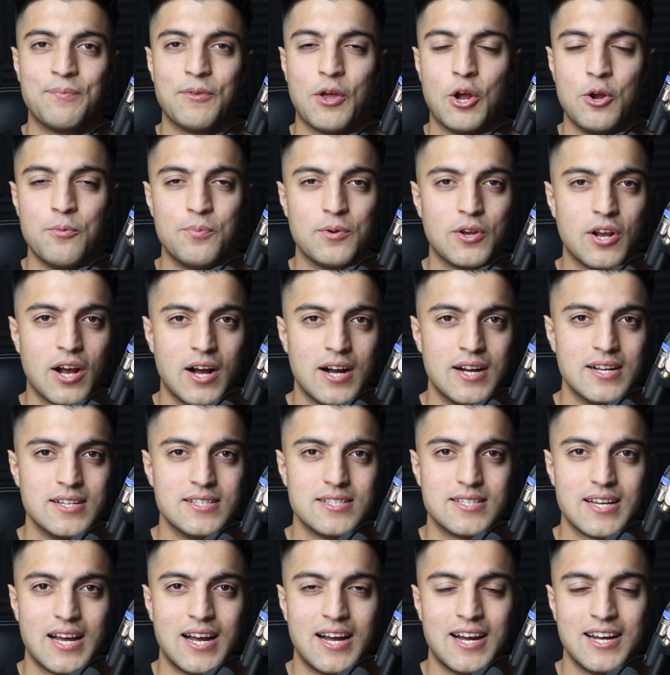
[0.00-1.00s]
hope you
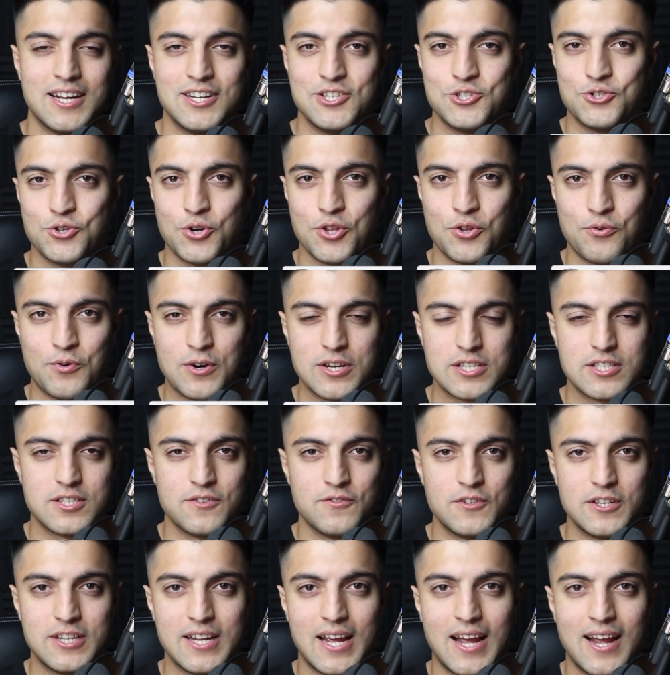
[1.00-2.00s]
guys enjoy the rest of
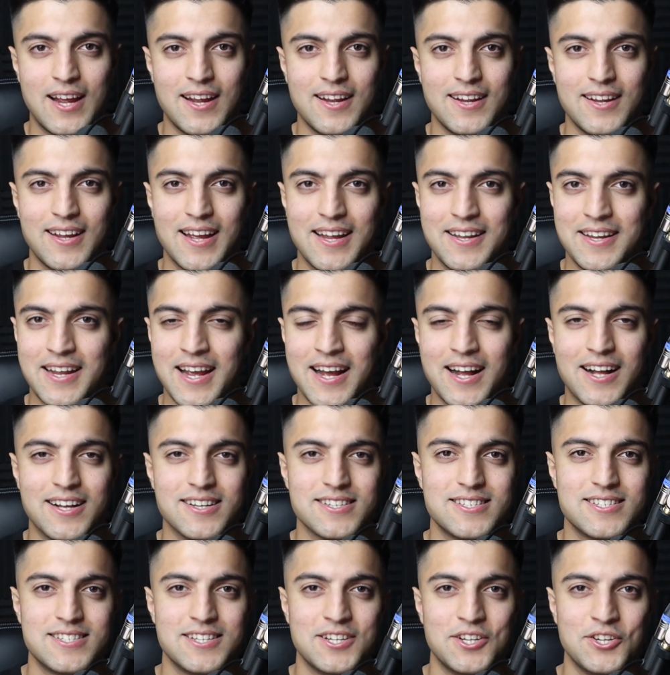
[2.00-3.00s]
your day. And yeah, I'll
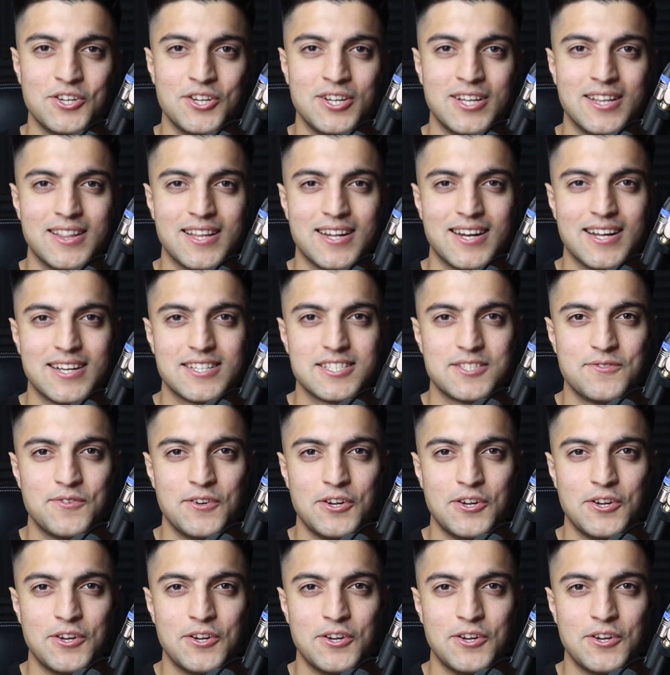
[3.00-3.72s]
see you in the next